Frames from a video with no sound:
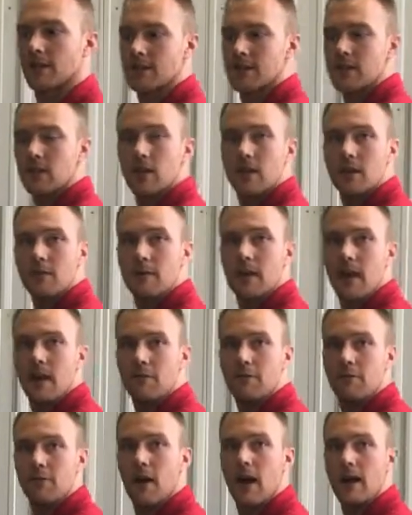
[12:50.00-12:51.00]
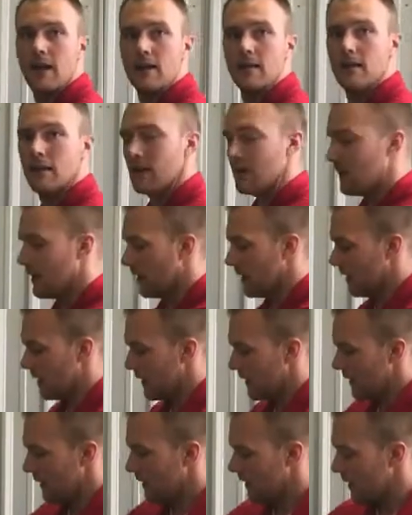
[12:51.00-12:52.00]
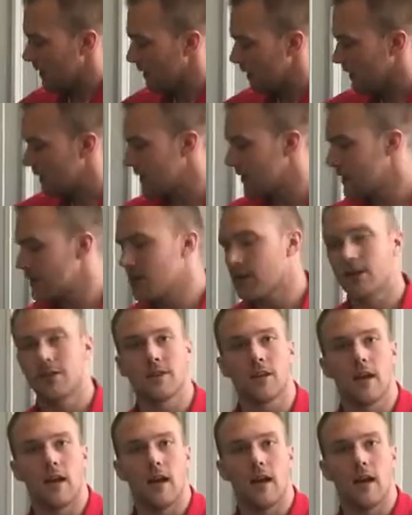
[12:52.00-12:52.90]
are still going to be up front. This is your